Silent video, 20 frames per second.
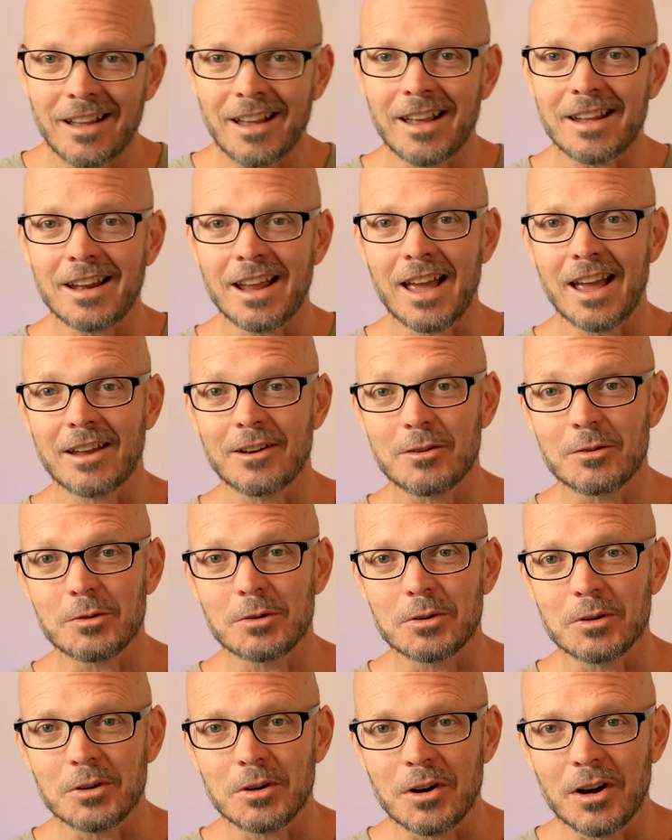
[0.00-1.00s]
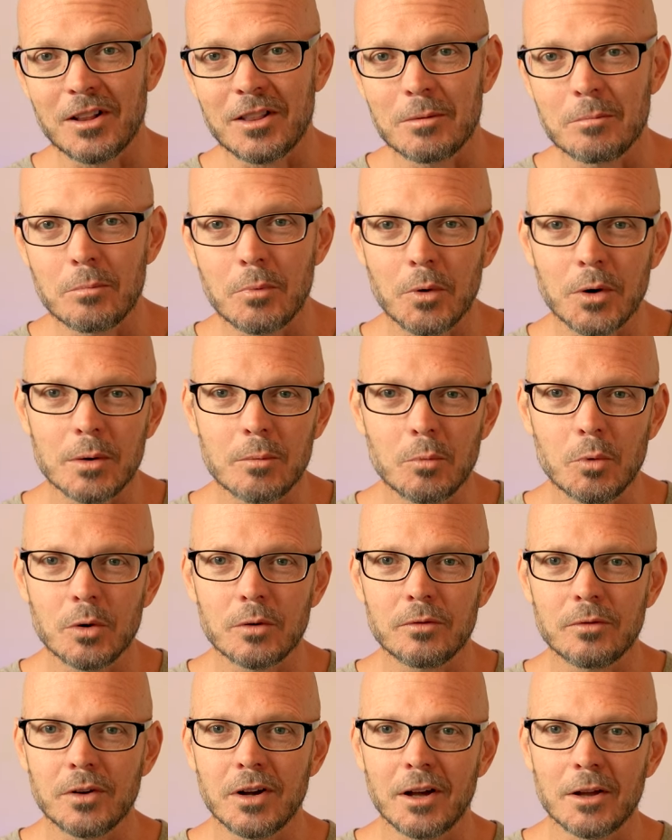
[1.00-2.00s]
and handle her and then bring more
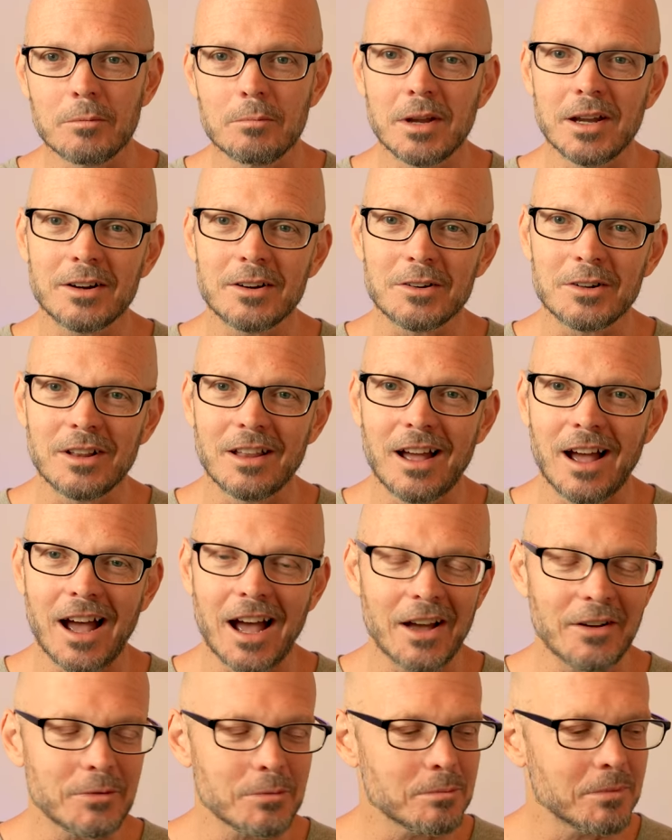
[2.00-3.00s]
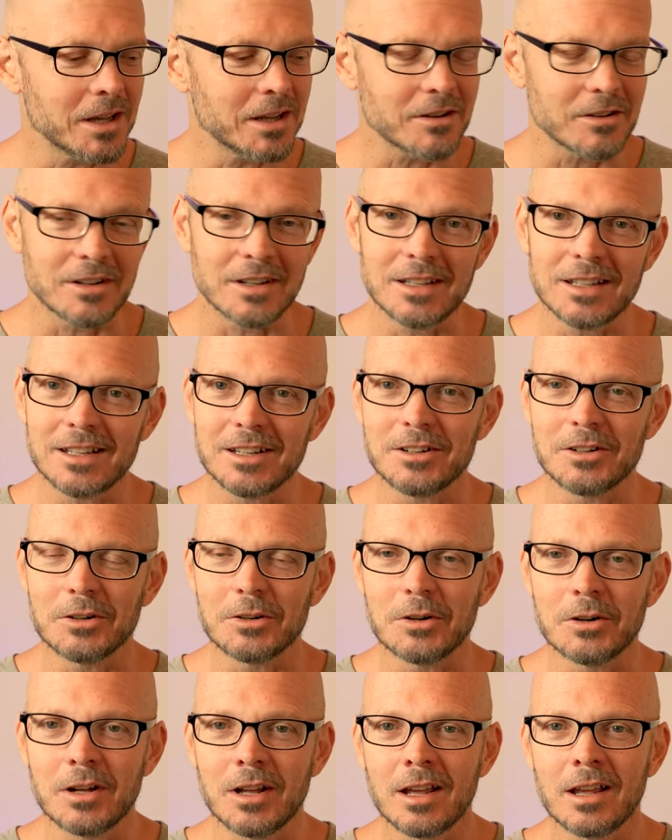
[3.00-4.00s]
fun, make her laugh, make her
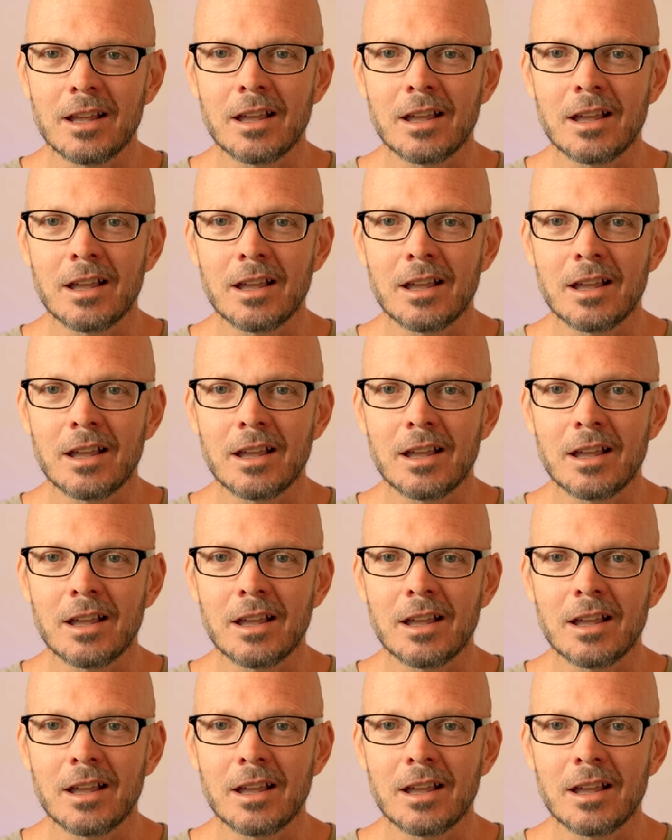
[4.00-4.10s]
giggle,